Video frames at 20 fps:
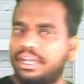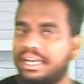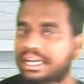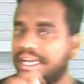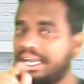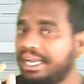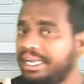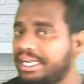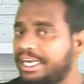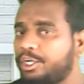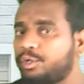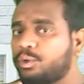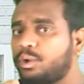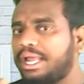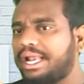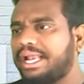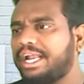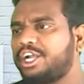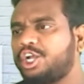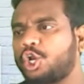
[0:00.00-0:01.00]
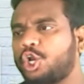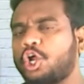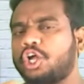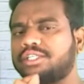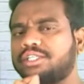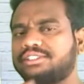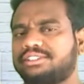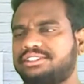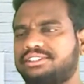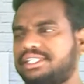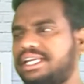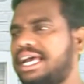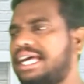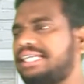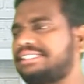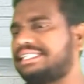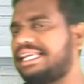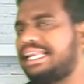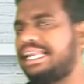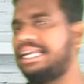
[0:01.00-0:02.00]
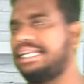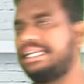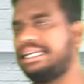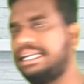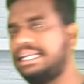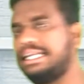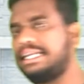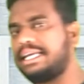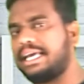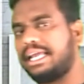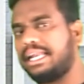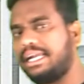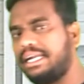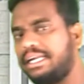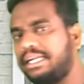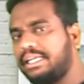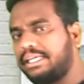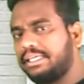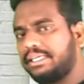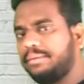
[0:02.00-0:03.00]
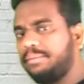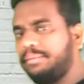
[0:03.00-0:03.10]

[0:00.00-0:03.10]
related to electrons, as electric current